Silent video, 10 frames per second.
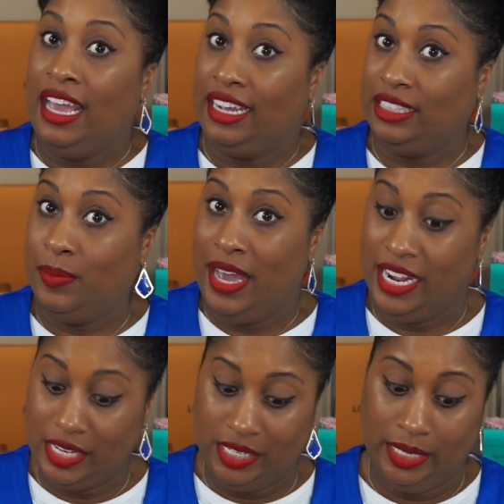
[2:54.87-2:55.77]
And the
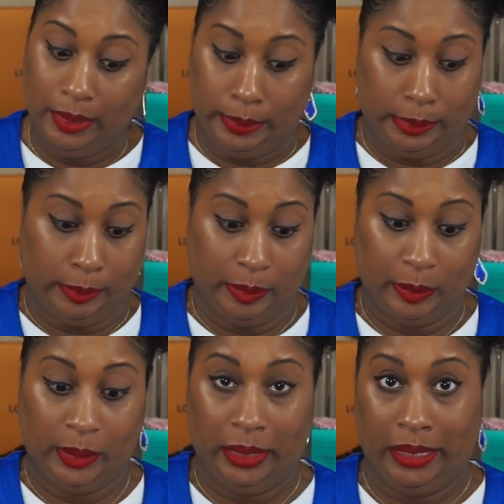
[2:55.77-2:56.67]
packaging looks
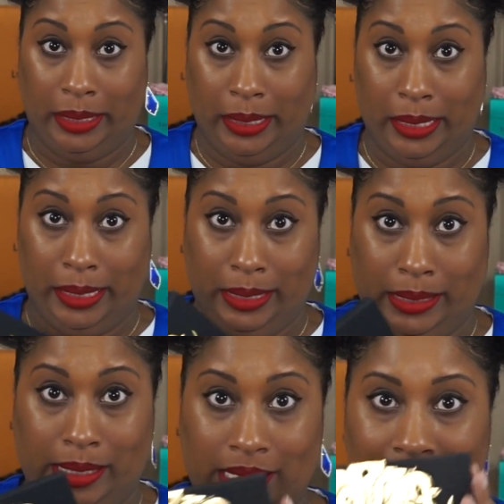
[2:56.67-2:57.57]
pretty
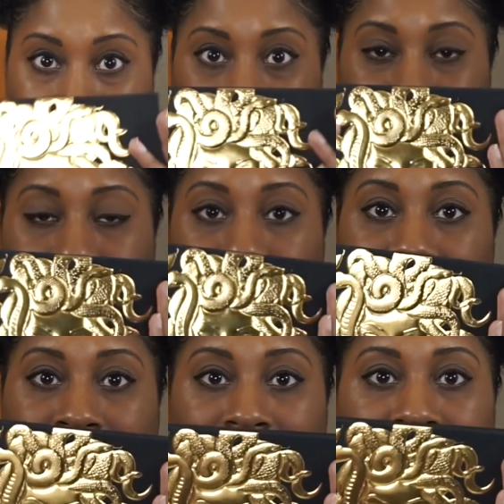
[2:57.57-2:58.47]
nice. So
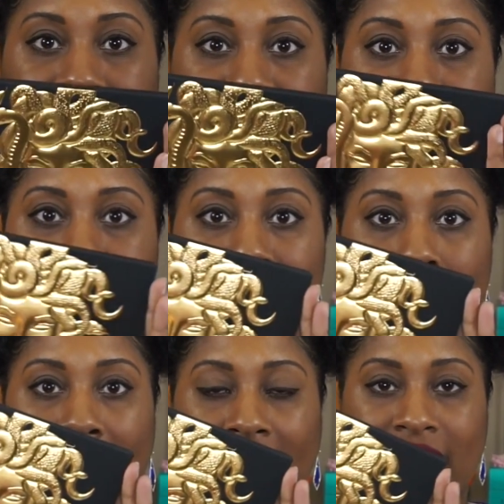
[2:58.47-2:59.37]
here is the
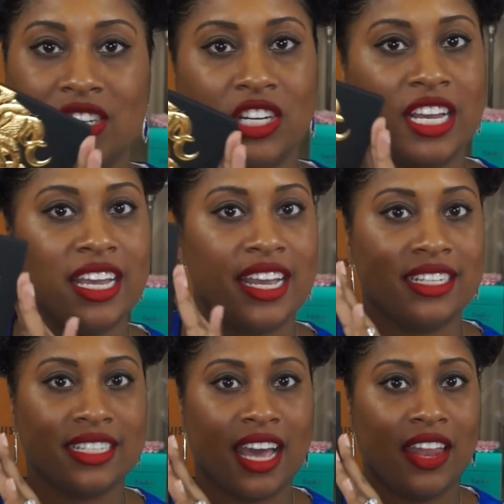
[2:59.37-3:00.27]
packaging.
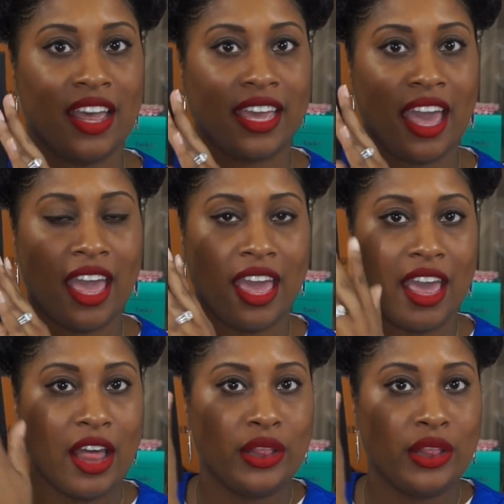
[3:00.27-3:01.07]
It's got like a